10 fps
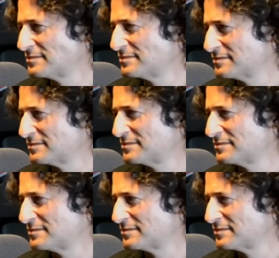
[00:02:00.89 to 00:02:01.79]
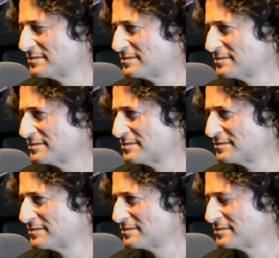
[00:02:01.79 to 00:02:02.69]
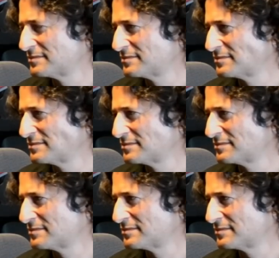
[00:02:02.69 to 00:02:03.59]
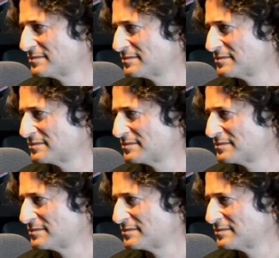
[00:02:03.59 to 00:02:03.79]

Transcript: The person shown says nothing.